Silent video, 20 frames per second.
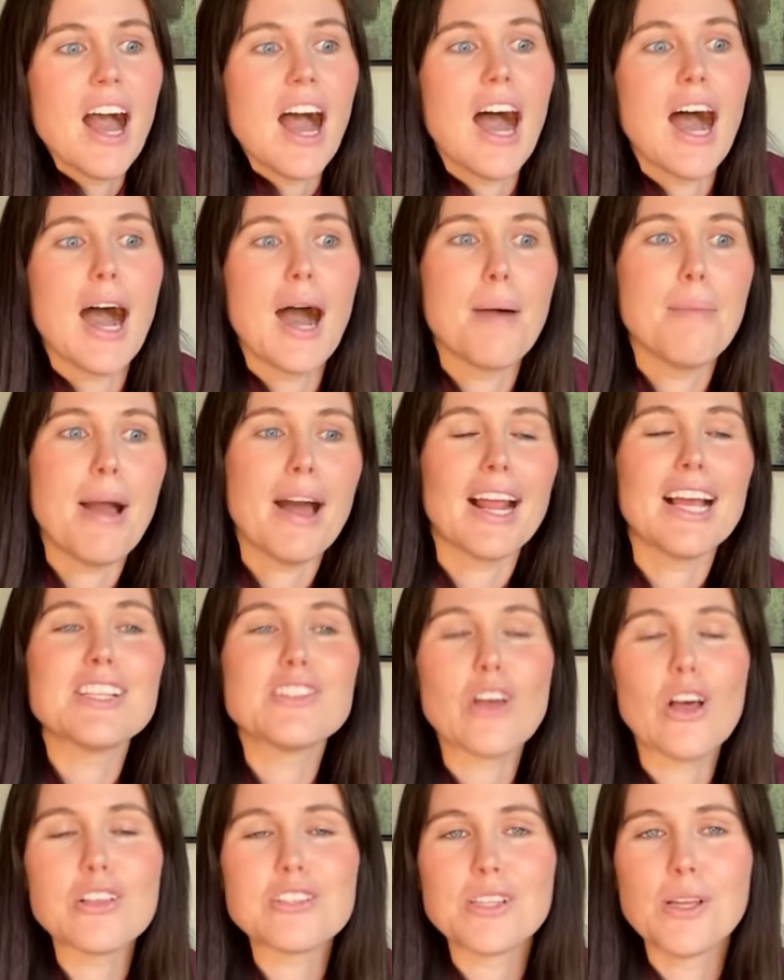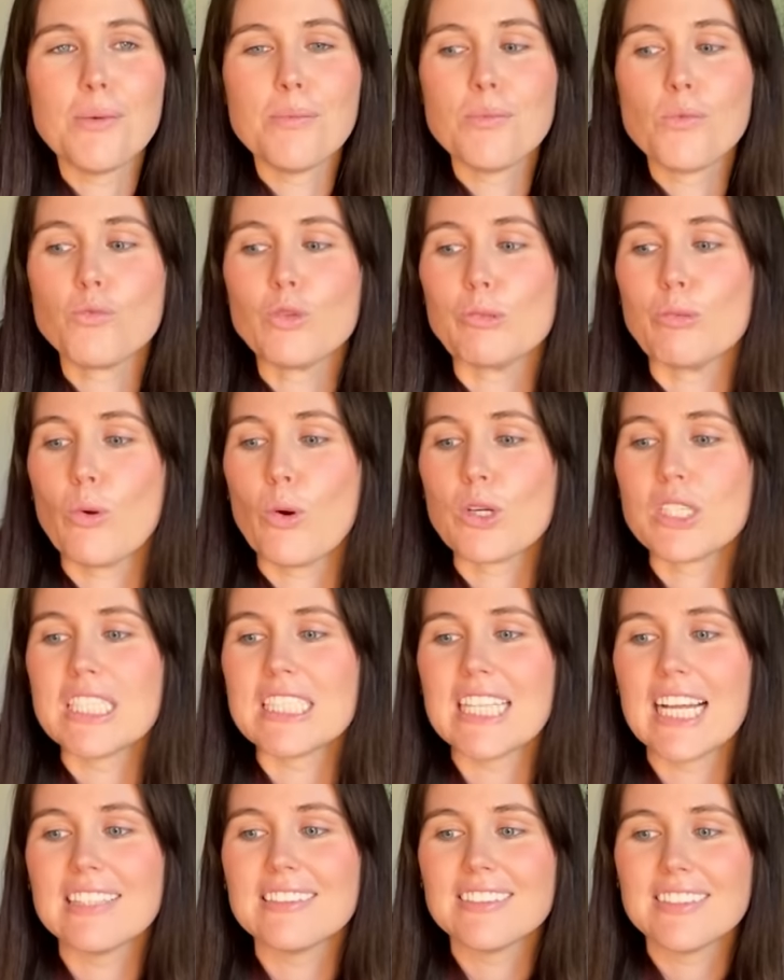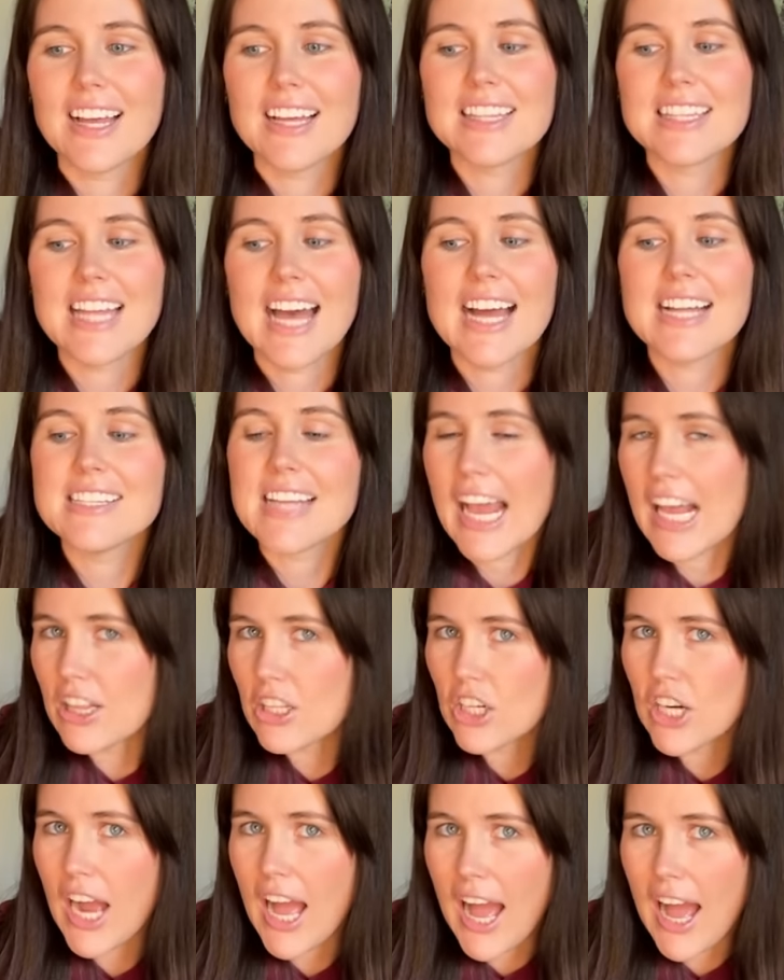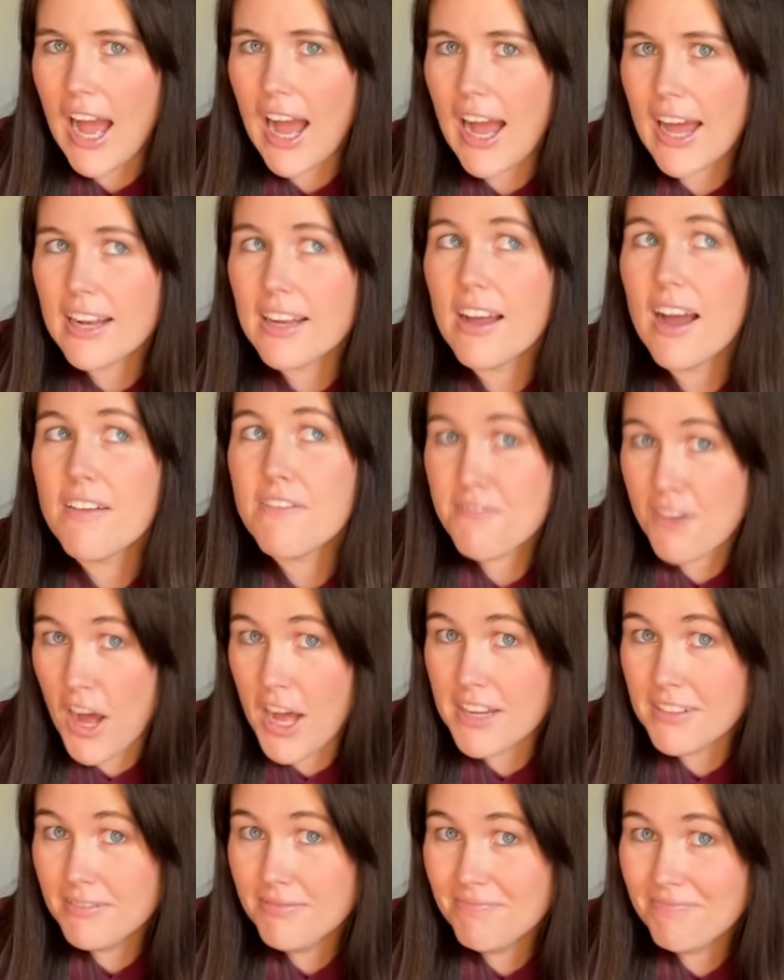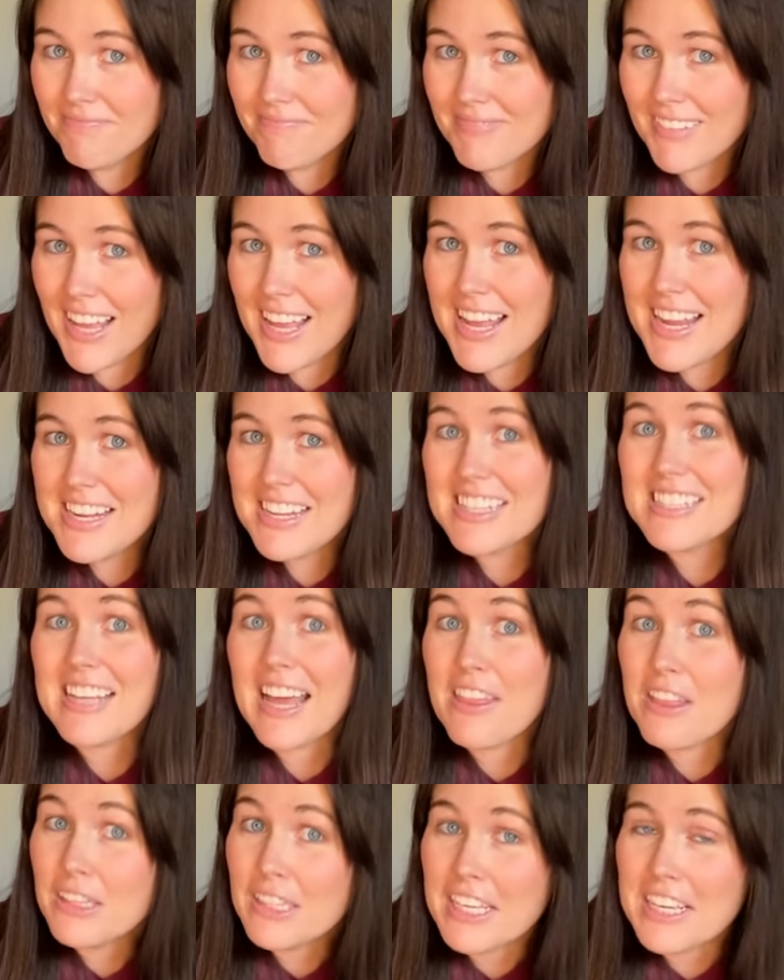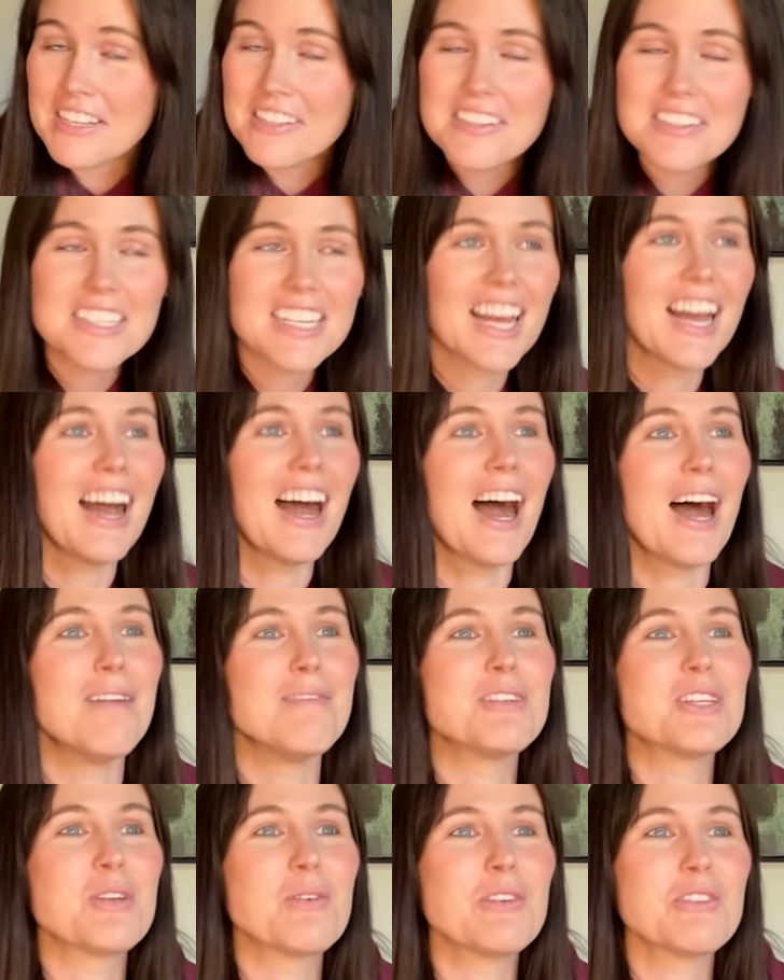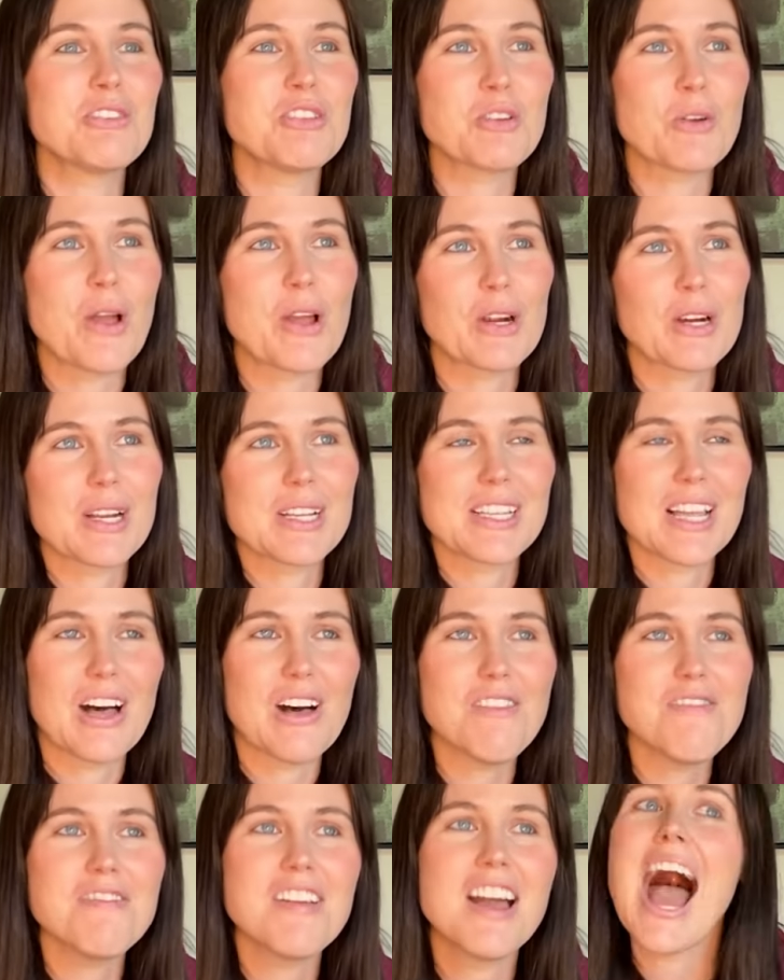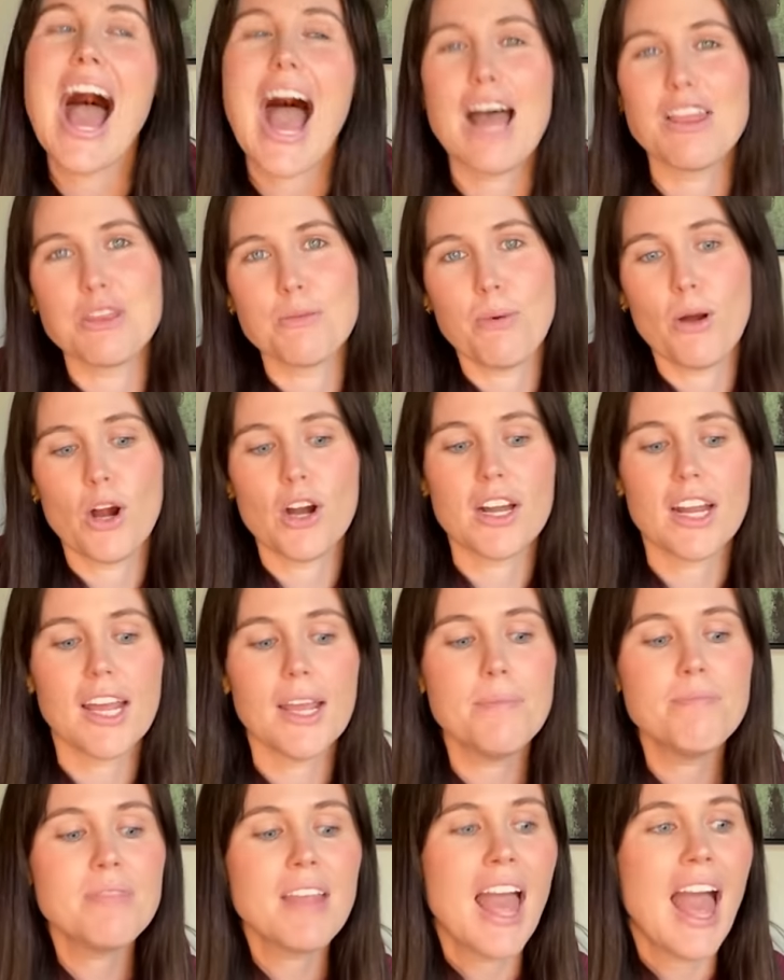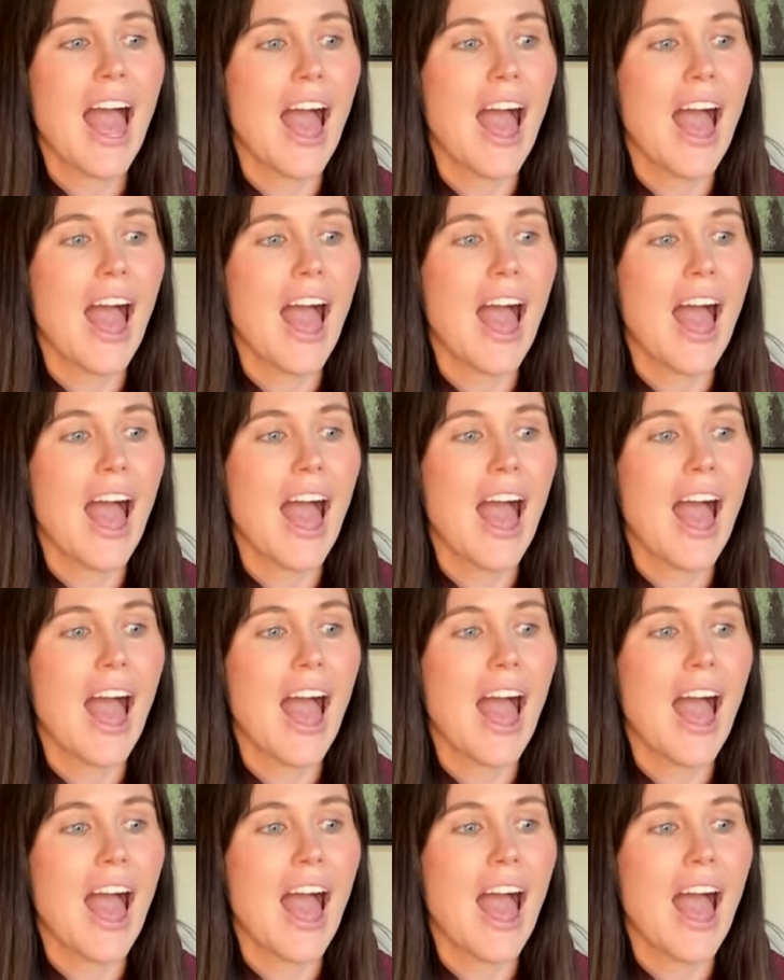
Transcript: Um, and I saw some reporting that said that Taylor had fun to say the least. Um, she was enjoying herself at the party.